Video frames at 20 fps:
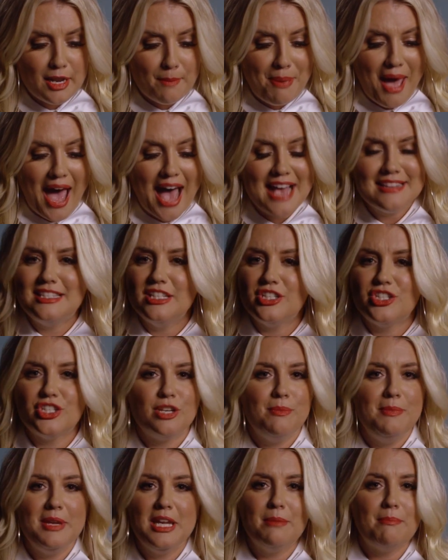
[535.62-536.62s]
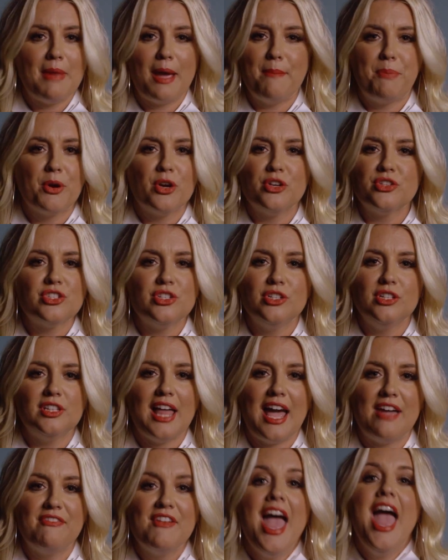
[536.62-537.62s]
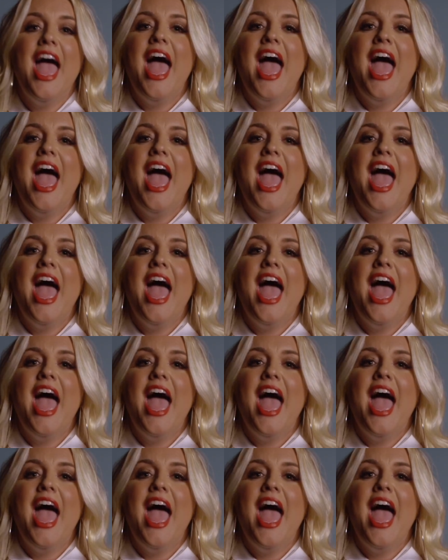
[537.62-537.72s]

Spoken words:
a passage to me in my personal life,